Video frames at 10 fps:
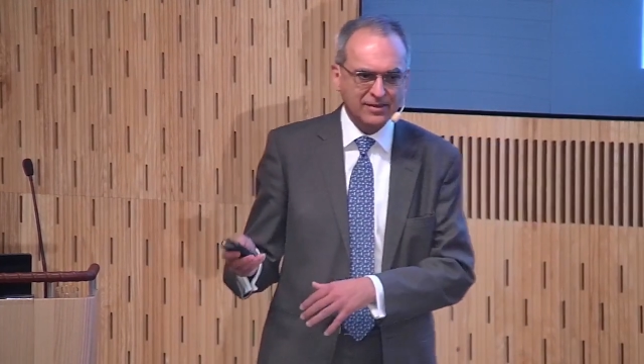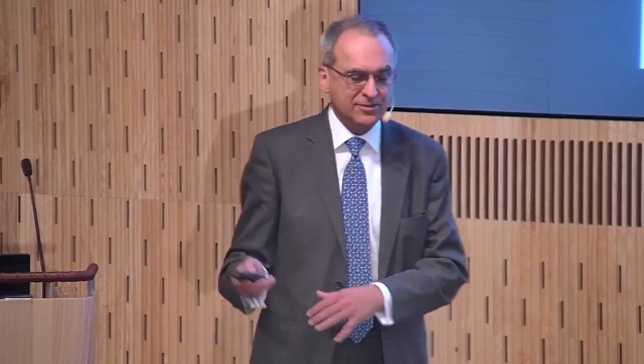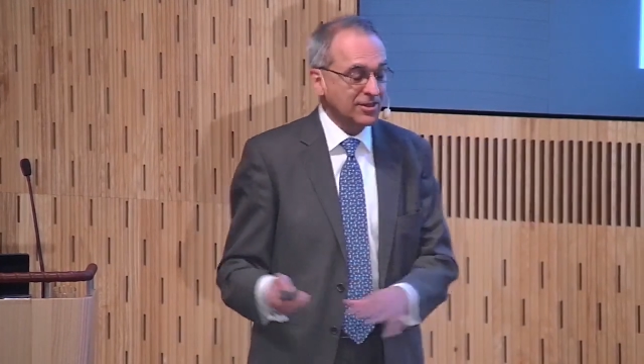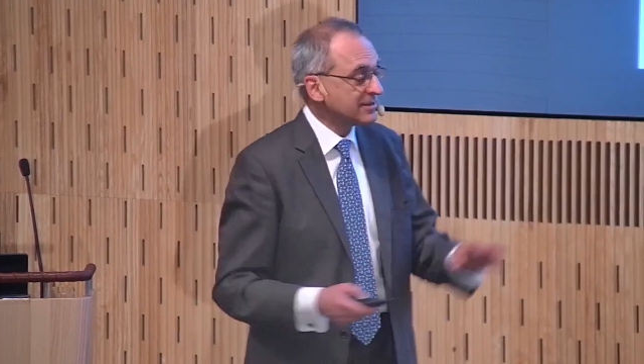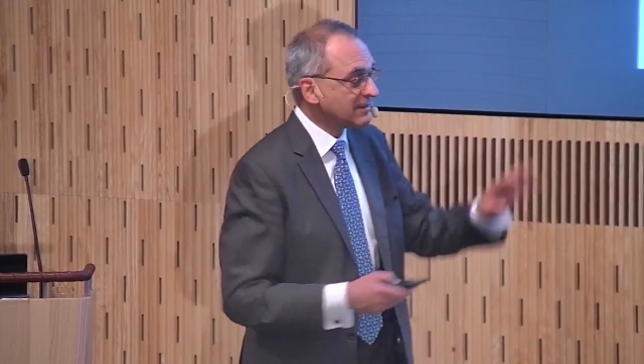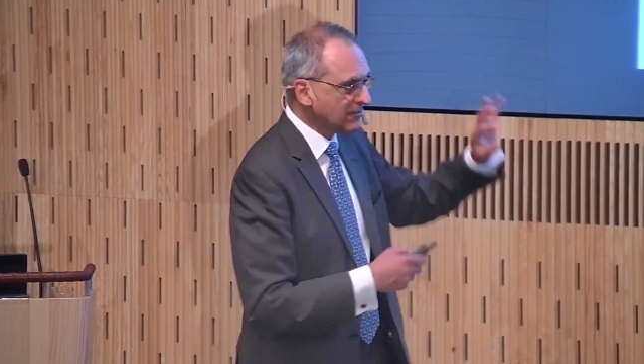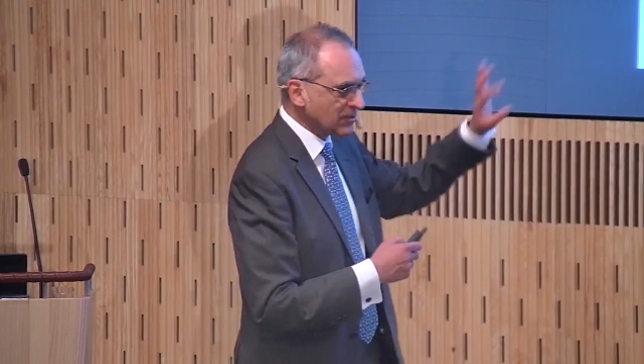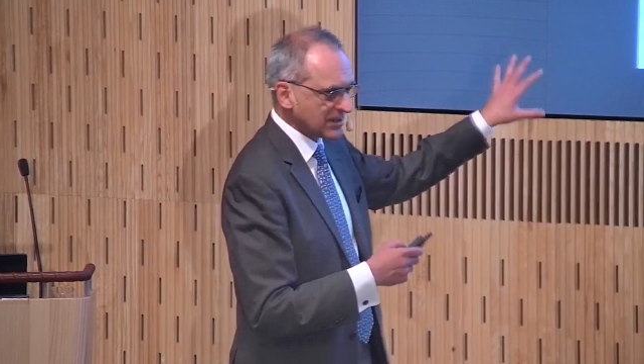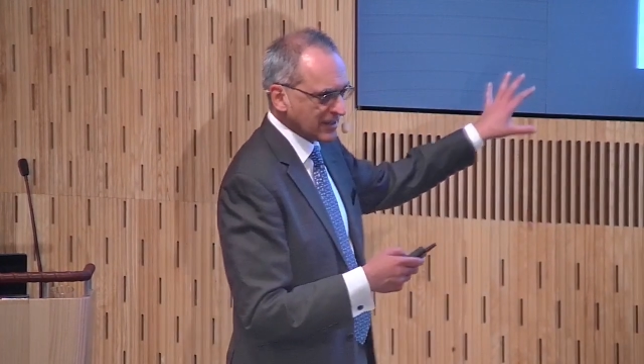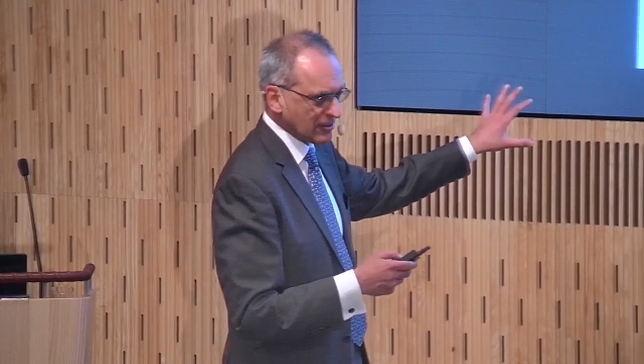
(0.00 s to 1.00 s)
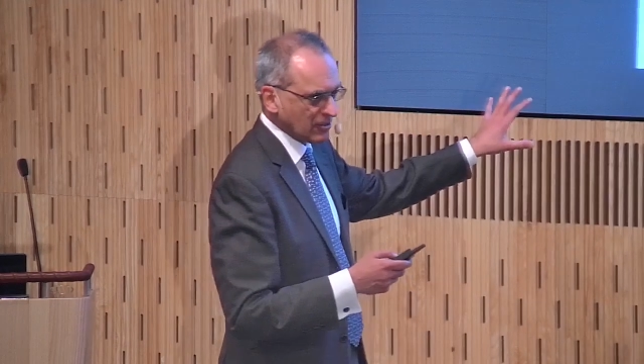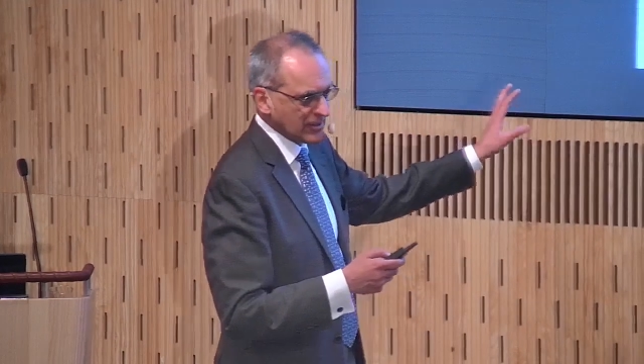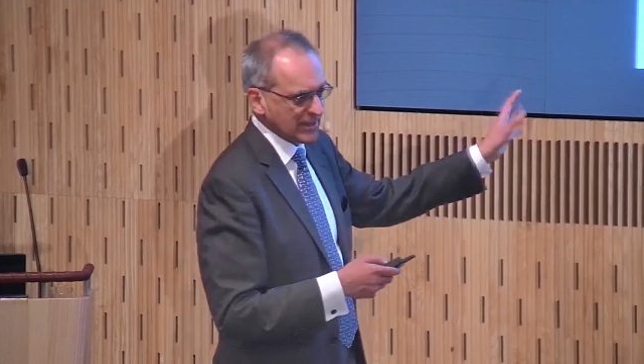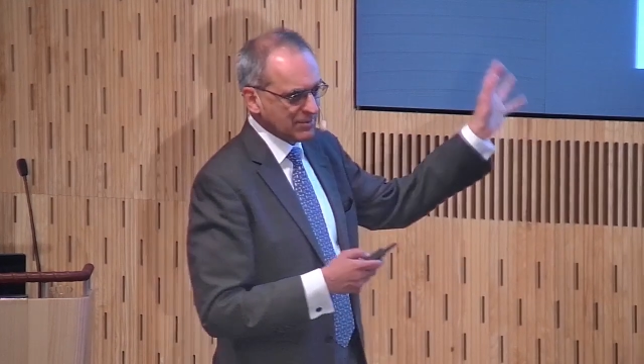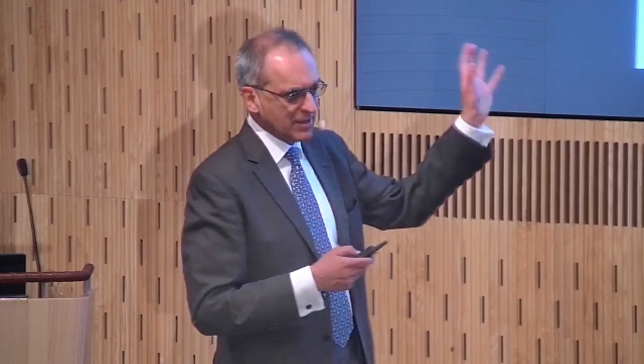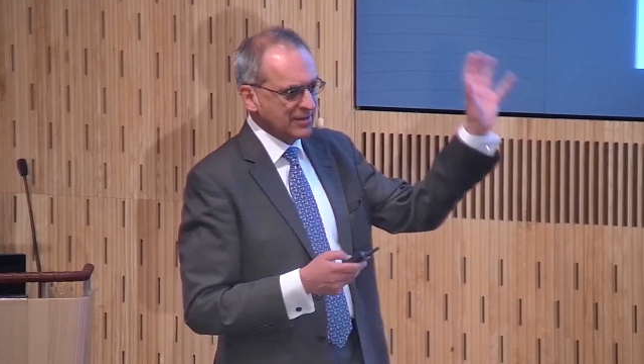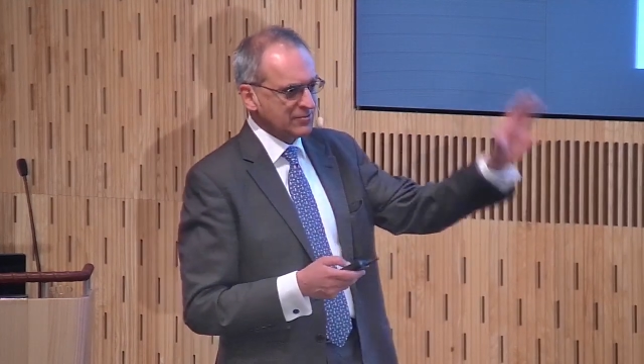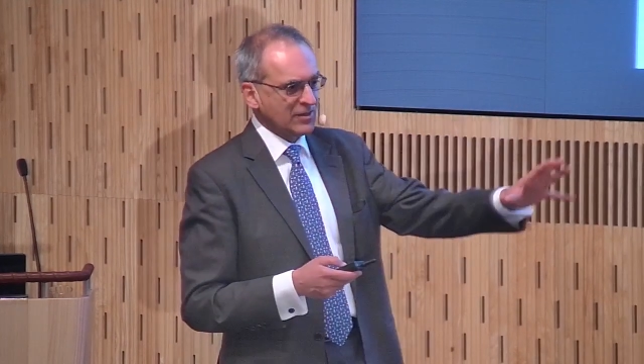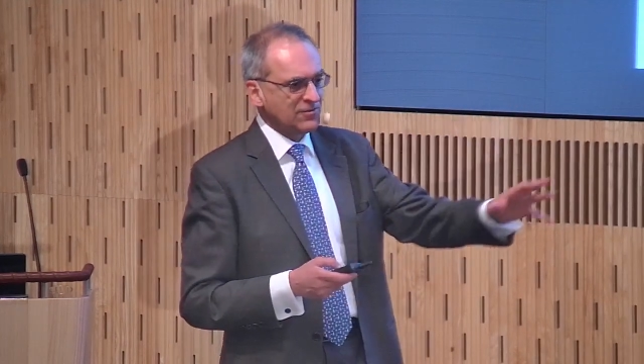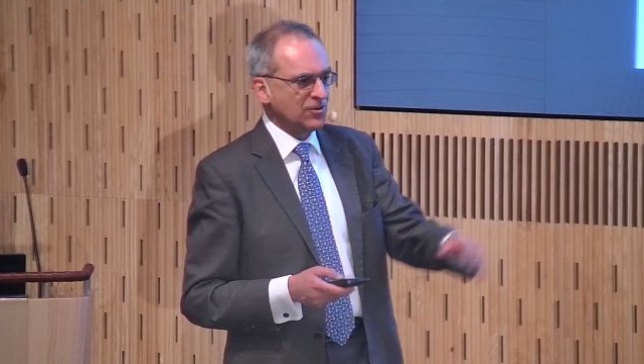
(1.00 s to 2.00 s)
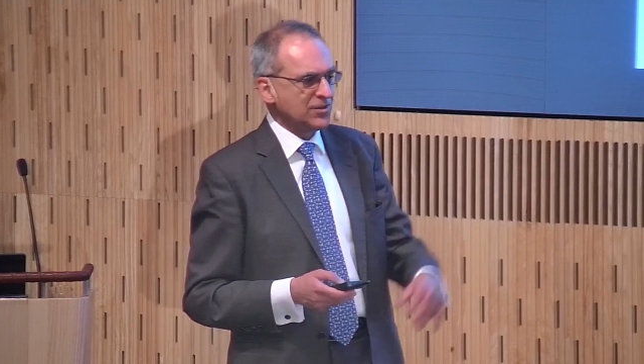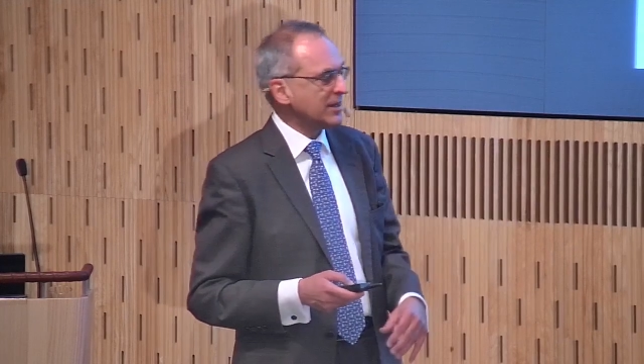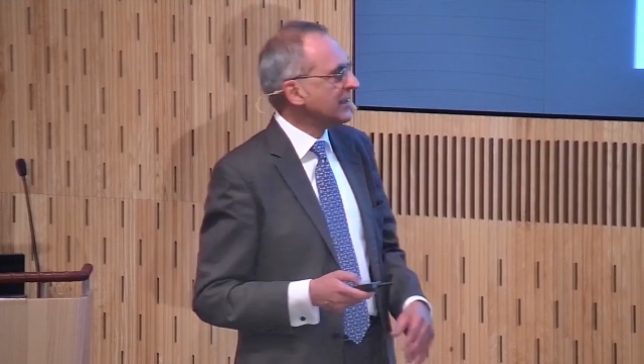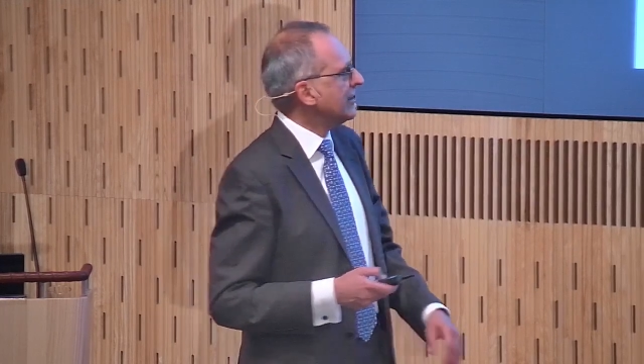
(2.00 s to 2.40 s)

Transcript: 3/4 in unorganized markets, 1/4 in